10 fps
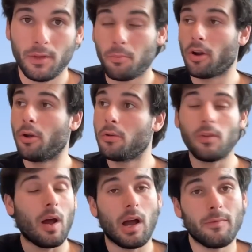The pros,
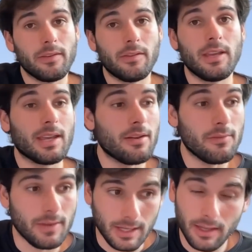obviously
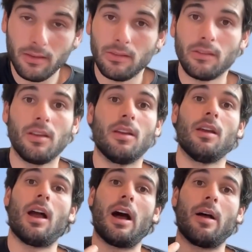convenience.
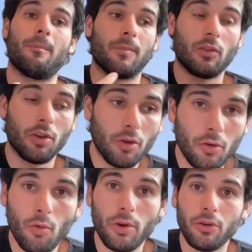Um,
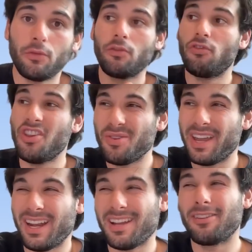two, you're still
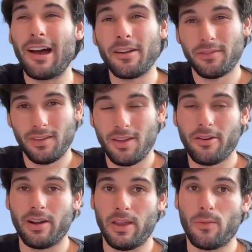getting a lot of
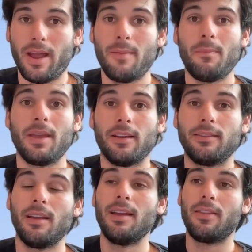security, right?
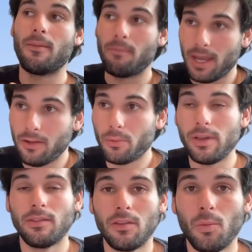Because the main
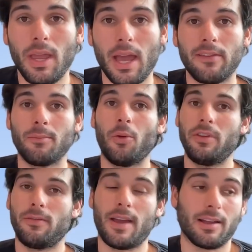reason we have
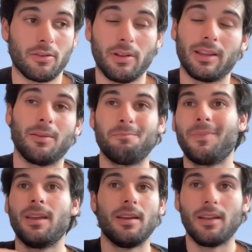multi-factor, like the,
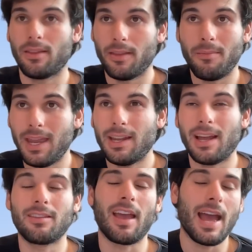the main
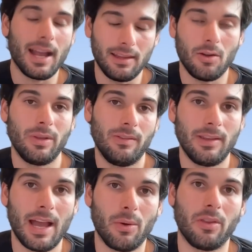attack that we
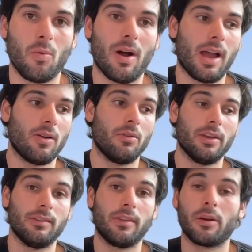see out in the wild
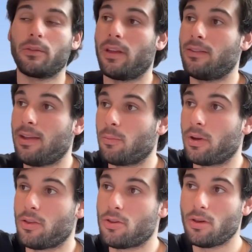is there's a data
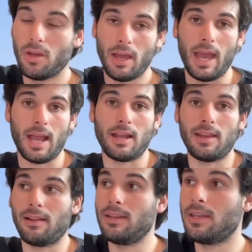breach and
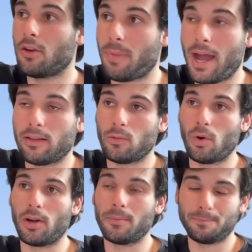they leak your password.